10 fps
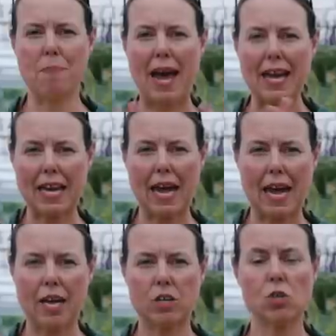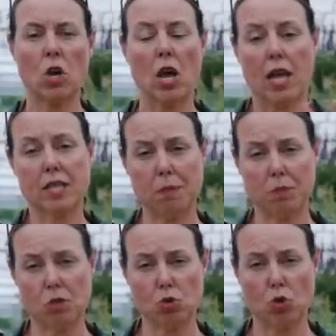back edge and some
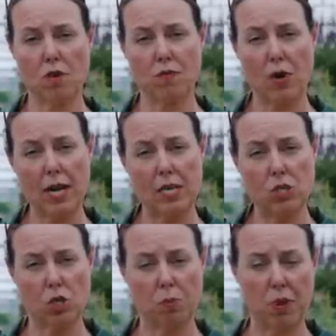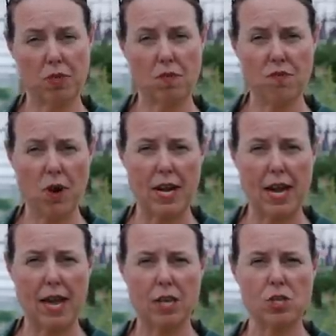of the shorter varieties you can put in the front
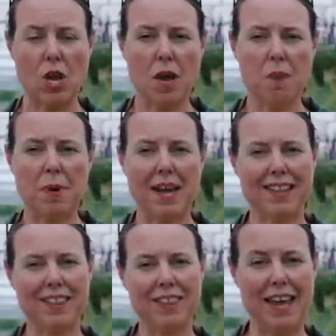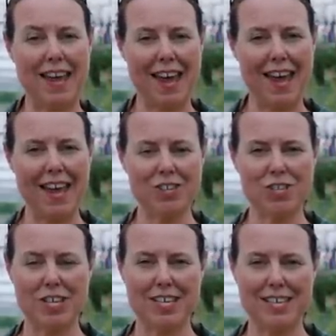edge, but the
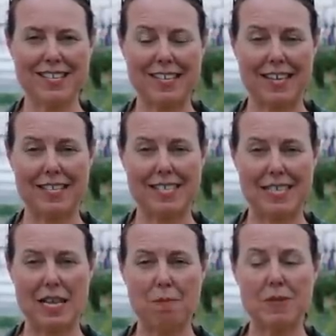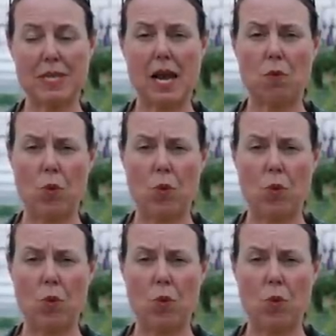edges, it seems that